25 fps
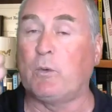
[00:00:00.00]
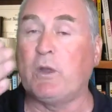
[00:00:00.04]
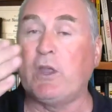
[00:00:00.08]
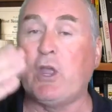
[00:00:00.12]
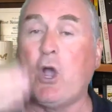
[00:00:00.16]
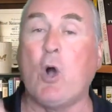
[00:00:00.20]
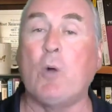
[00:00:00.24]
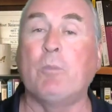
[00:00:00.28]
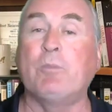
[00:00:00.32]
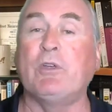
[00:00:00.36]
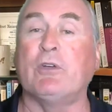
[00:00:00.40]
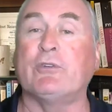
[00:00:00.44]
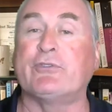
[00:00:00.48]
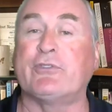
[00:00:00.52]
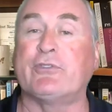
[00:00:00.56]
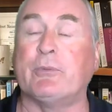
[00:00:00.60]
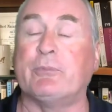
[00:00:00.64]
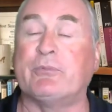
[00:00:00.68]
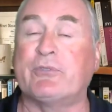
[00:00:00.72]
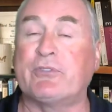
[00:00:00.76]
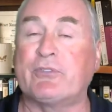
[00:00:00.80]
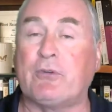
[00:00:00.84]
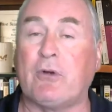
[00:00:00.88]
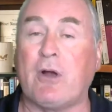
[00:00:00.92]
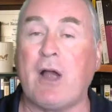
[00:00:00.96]
We hope you'll
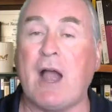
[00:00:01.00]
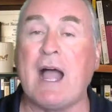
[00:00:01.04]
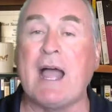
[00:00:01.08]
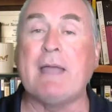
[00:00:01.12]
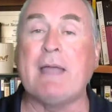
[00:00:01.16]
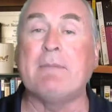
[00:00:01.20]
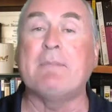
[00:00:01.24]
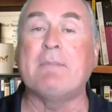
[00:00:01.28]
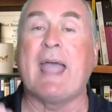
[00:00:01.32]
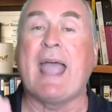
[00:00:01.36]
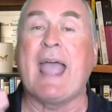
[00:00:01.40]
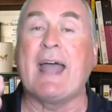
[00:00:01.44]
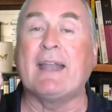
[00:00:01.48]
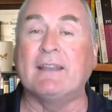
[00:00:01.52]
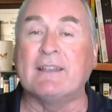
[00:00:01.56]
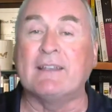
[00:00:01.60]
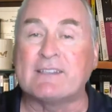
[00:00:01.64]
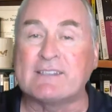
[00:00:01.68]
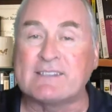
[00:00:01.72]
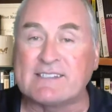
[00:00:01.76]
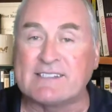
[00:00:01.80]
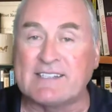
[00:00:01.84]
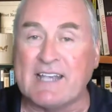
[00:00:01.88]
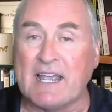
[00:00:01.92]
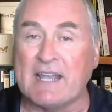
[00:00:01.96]
subscribe and
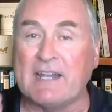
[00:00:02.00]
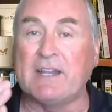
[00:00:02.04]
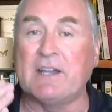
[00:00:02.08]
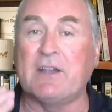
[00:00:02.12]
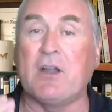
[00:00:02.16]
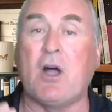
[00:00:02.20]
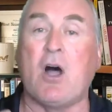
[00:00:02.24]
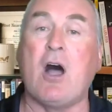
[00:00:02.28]
send it